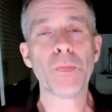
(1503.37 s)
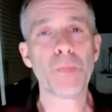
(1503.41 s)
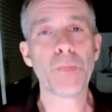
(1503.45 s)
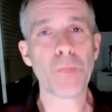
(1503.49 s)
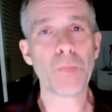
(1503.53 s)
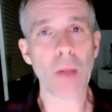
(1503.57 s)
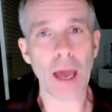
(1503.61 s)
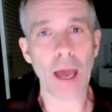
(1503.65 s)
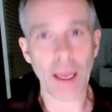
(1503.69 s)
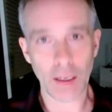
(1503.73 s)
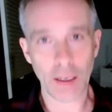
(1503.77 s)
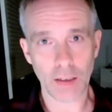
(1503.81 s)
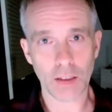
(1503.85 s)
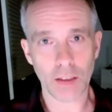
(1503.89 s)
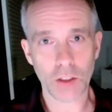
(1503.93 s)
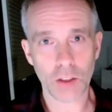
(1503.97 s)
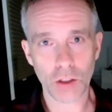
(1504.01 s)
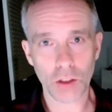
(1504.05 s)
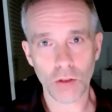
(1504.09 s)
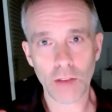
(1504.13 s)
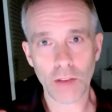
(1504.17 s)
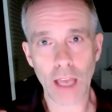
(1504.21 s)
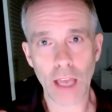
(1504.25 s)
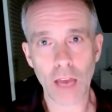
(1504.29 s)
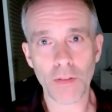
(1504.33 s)
But
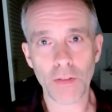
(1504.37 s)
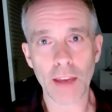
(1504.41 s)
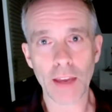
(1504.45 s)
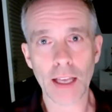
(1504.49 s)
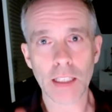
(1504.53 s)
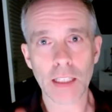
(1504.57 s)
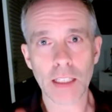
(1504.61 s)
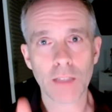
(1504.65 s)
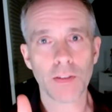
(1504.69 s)
2 caveats.